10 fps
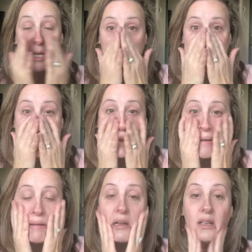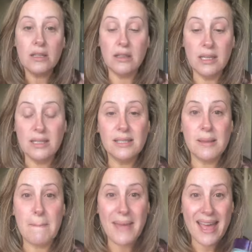So this
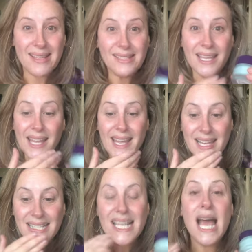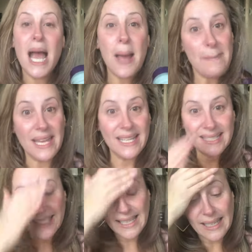mask is
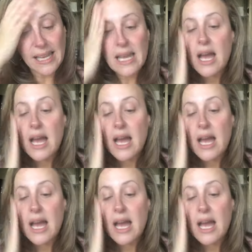amazing.